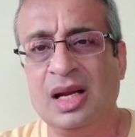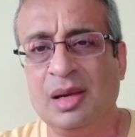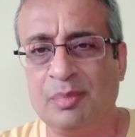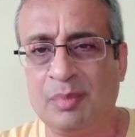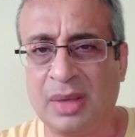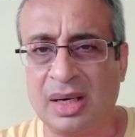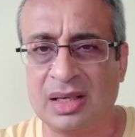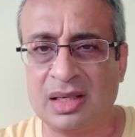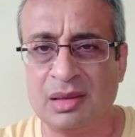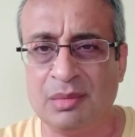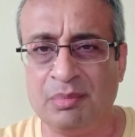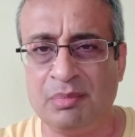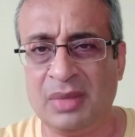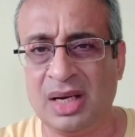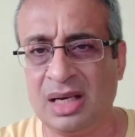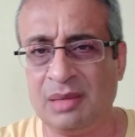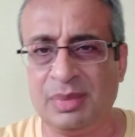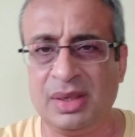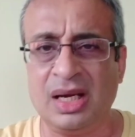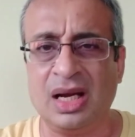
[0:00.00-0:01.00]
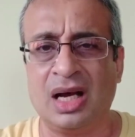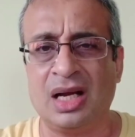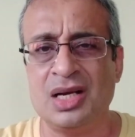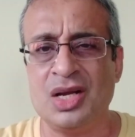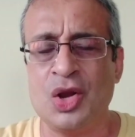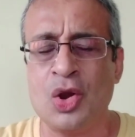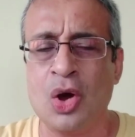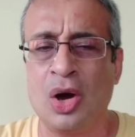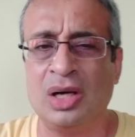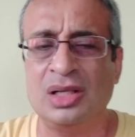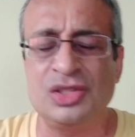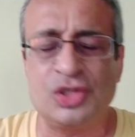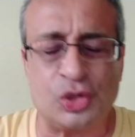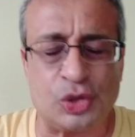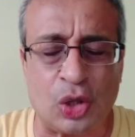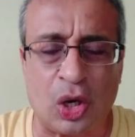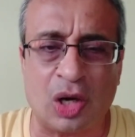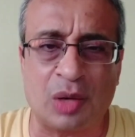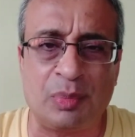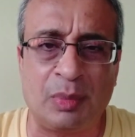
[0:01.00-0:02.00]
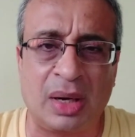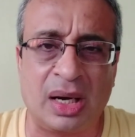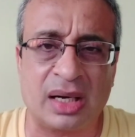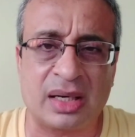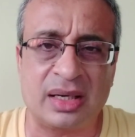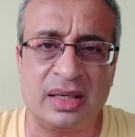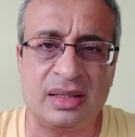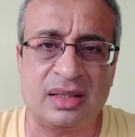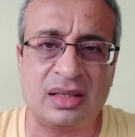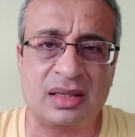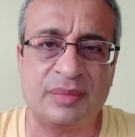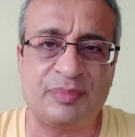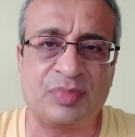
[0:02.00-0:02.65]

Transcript: but maybe a non-stock market,